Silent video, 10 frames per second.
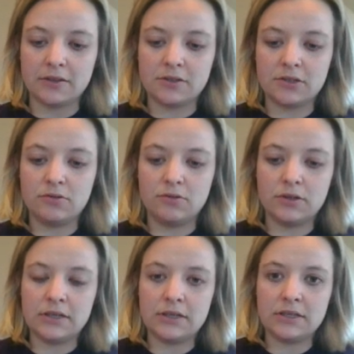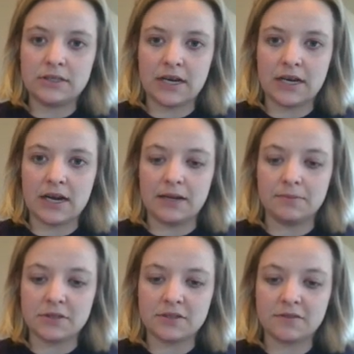2
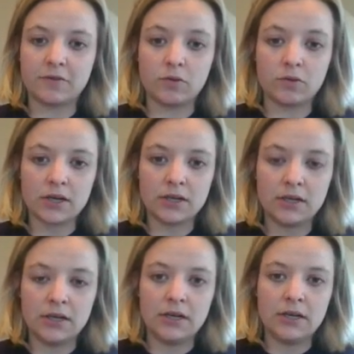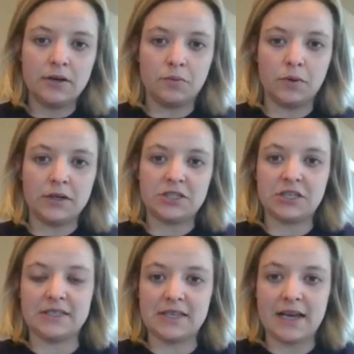times 4,
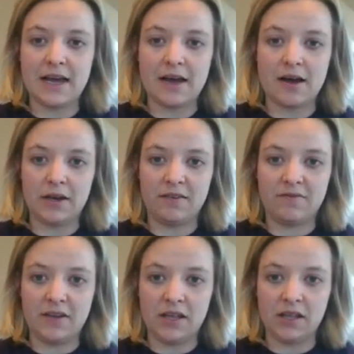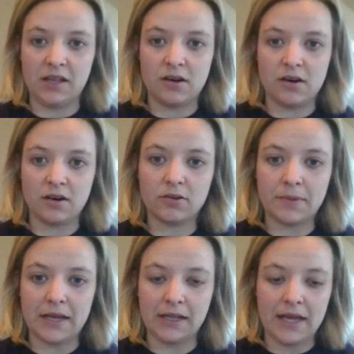which is how many feet long, or
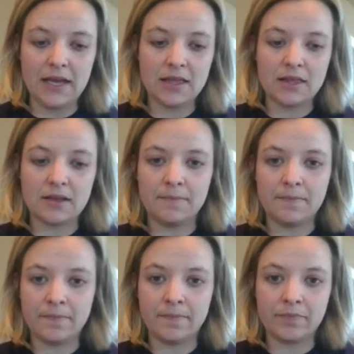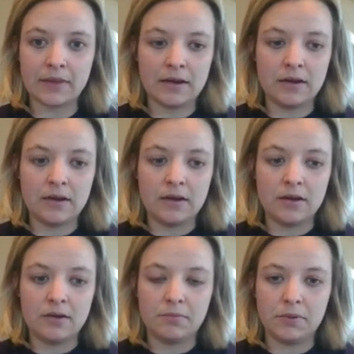my length,
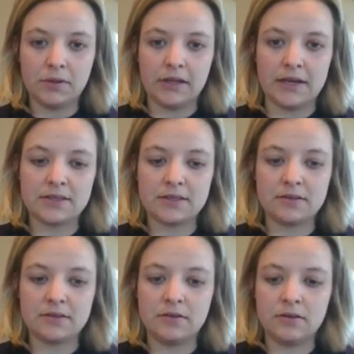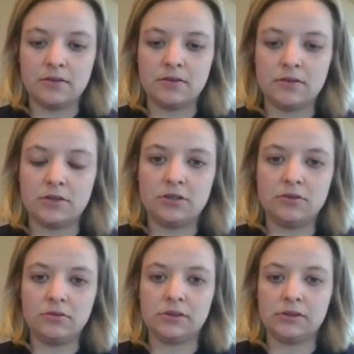plus
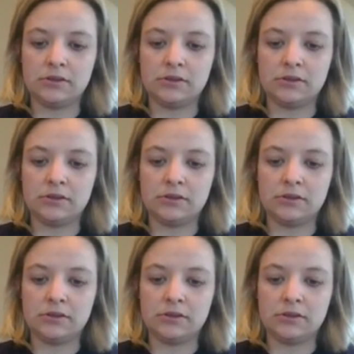2